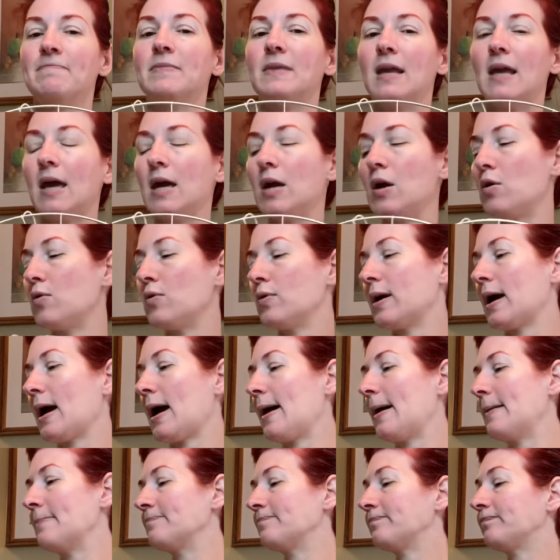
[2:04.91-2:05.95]

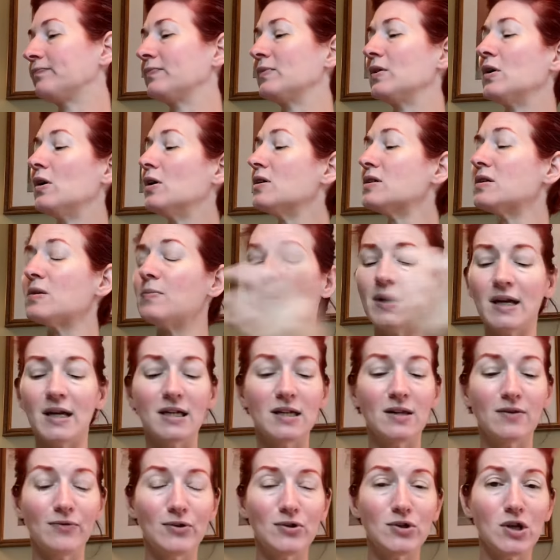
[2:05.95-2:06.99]
A-okay. You also pick a
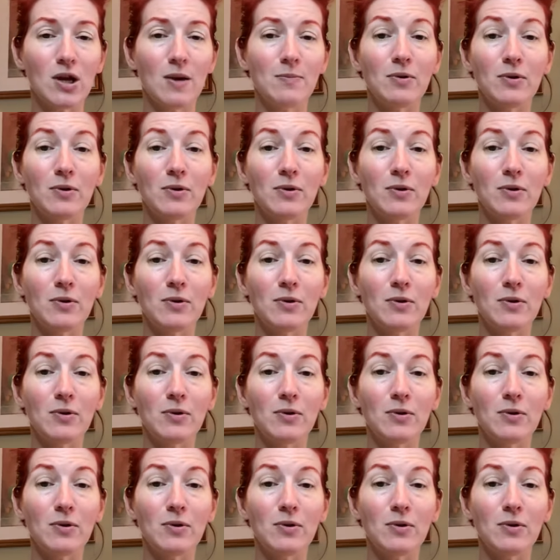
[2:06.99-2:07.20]
different shape.